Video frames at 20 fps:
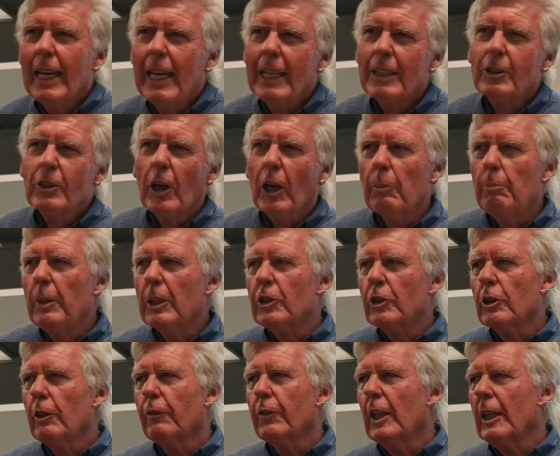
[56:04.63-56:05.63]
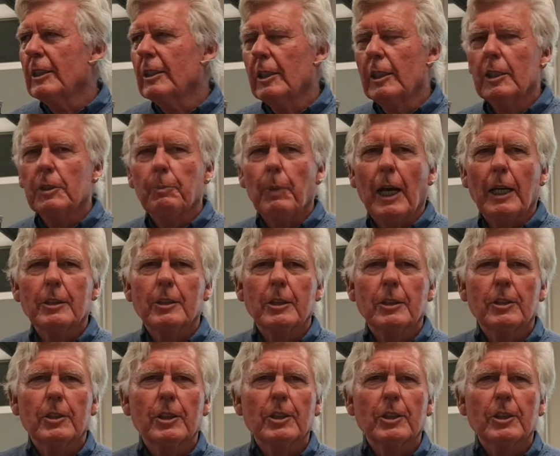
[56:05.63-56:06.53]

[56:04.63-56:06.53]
It's got a mixture of things in this passage.